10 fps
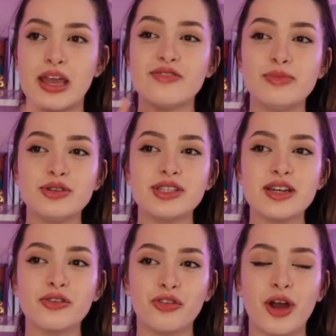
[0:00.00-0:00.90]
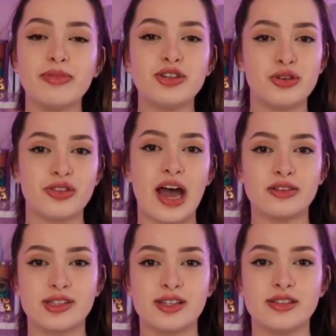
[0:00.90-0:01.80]
If music from the
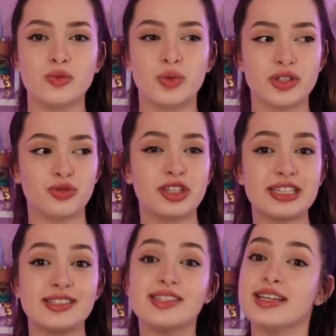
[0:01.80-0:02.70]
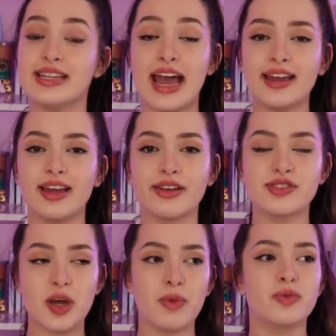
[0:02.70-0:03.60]
2000s was released today, like if
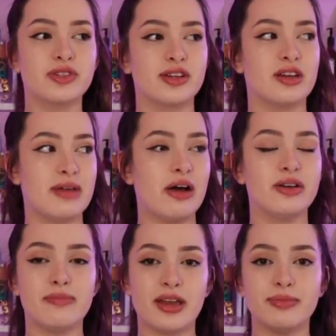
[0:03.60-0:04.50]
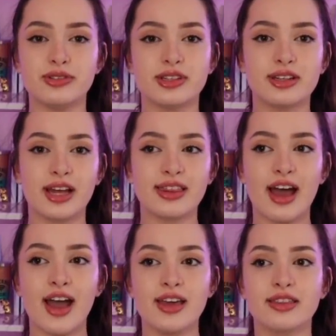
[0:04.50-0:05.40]
someone was to come out and make music like that,